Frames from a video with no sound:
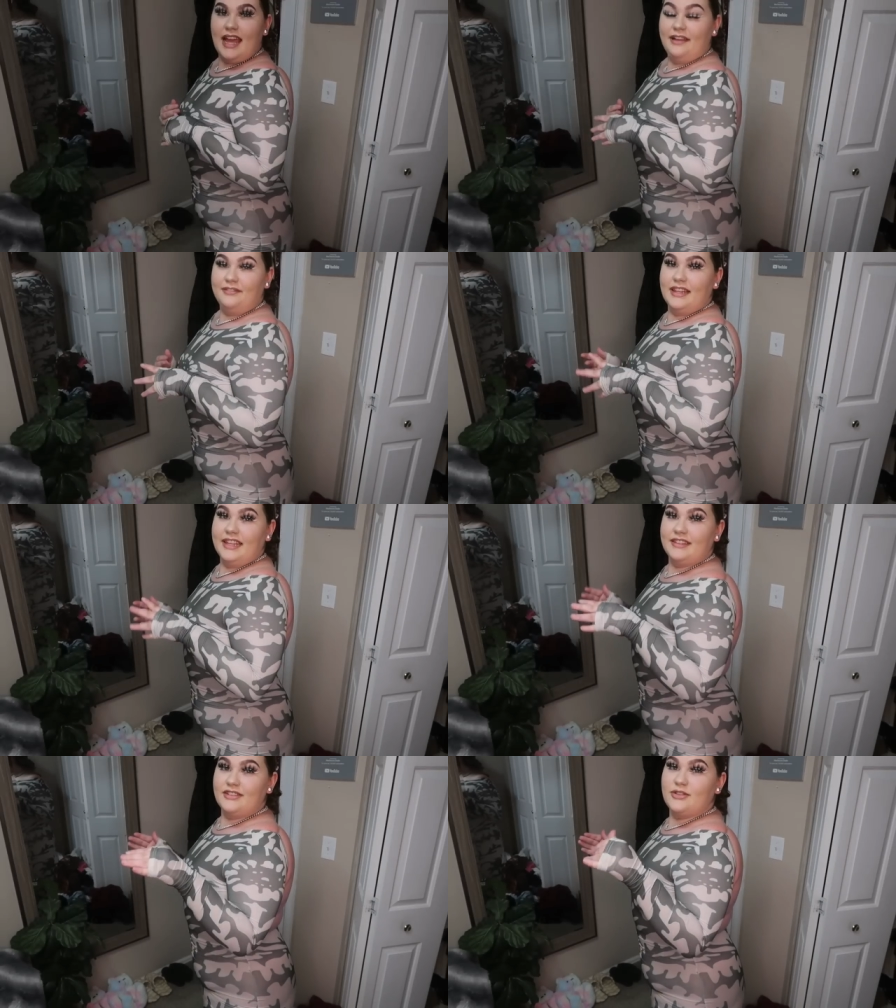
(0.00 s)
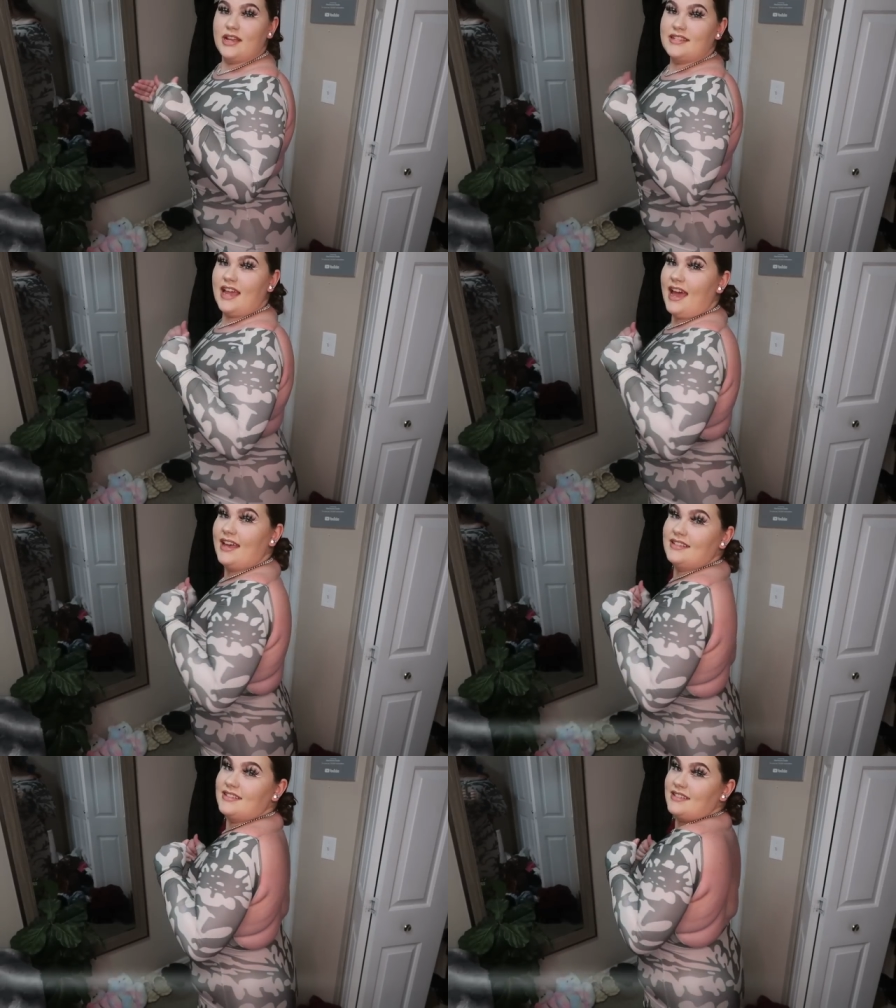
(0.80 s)
I feel like this dress
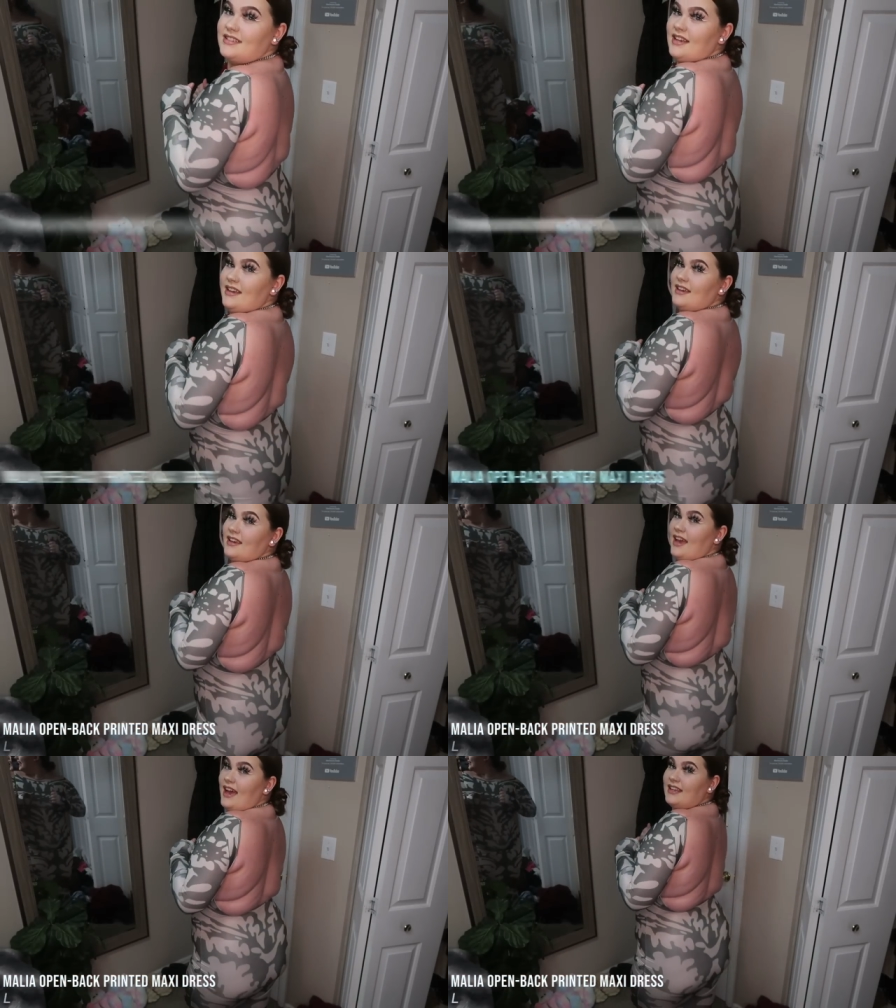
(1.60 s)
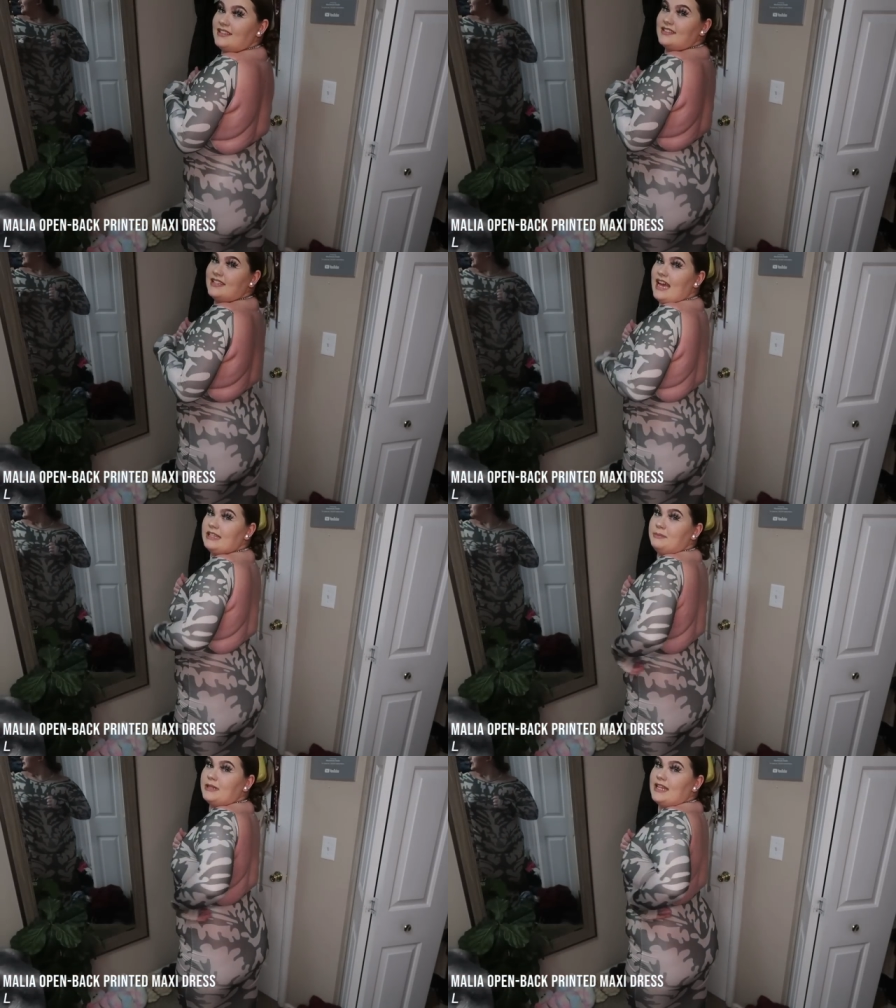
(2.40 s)
has has
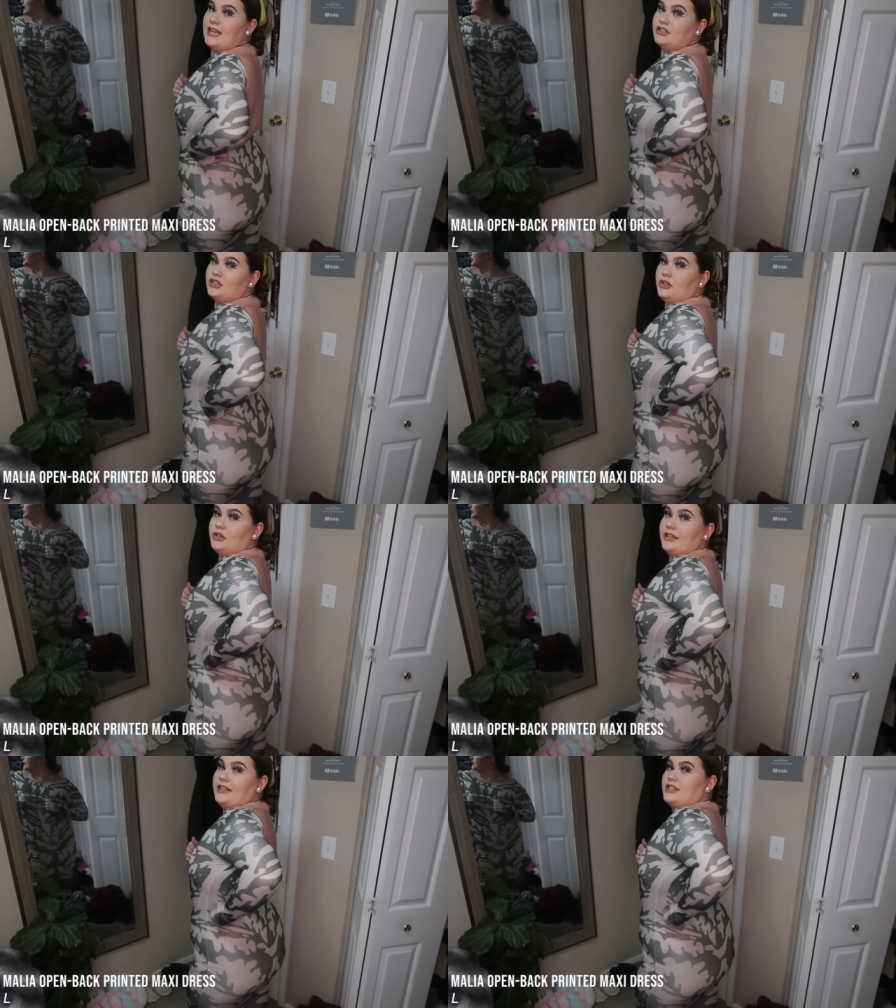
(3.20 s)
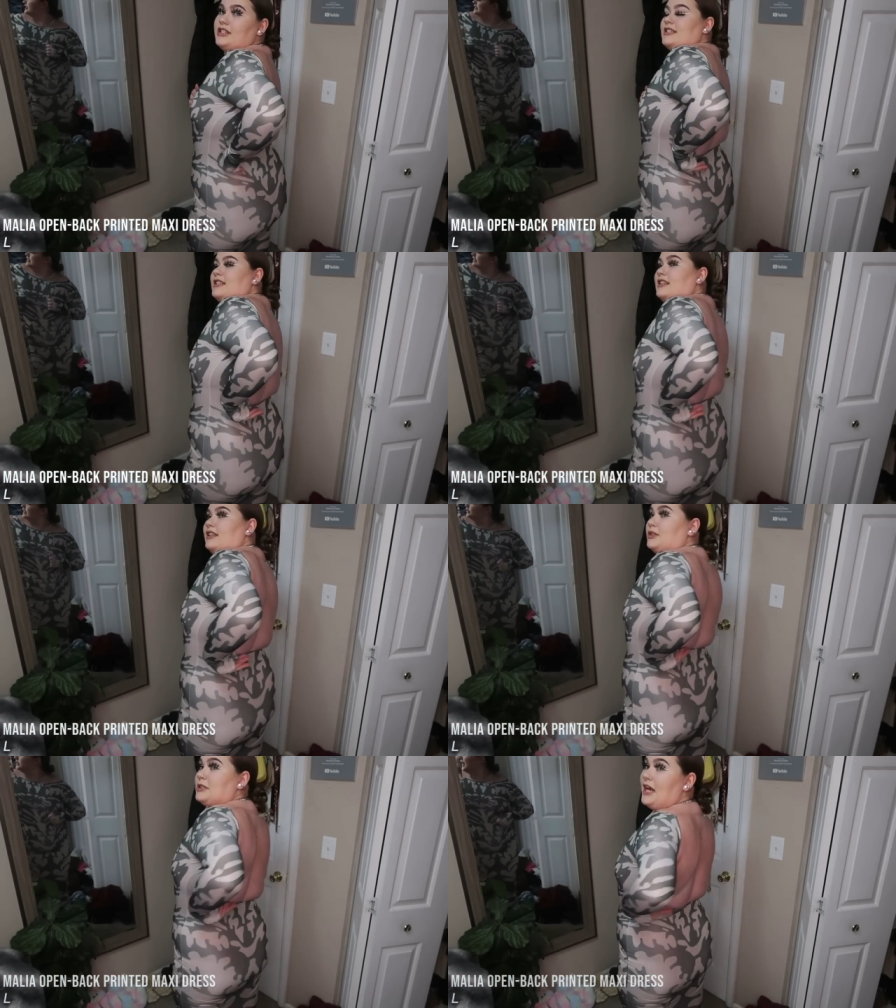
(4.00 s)
has potential. It's just a
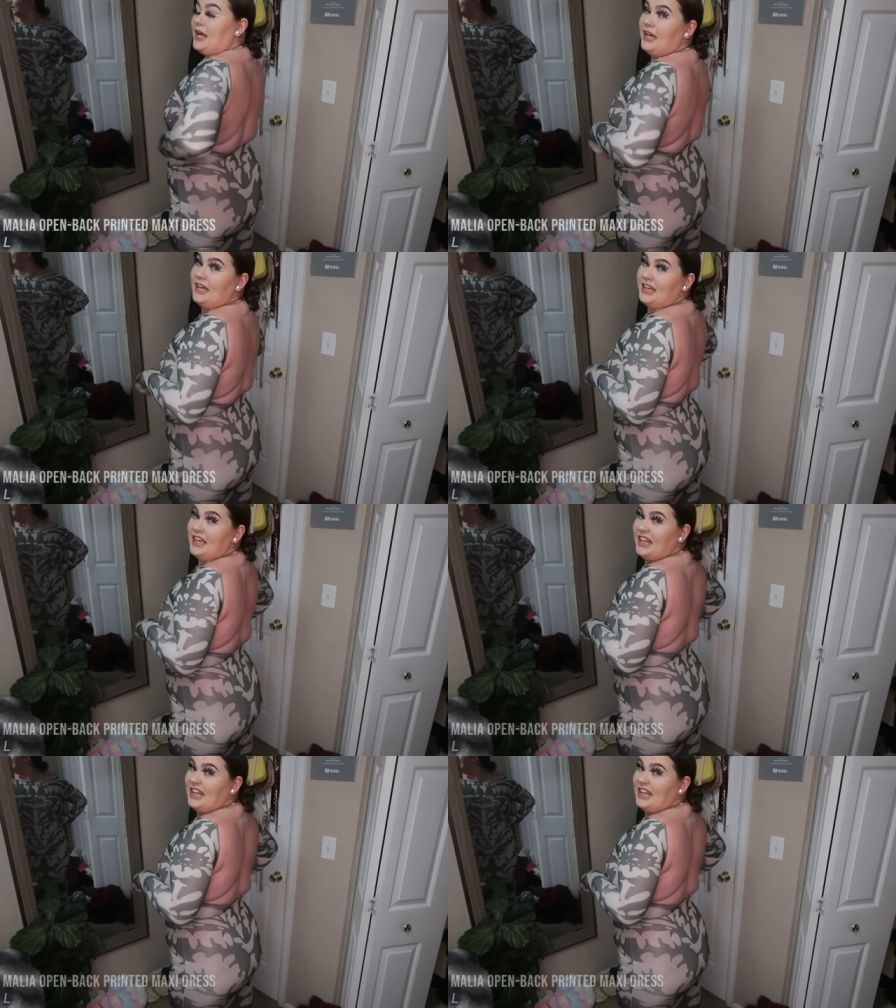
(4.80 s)
little tight.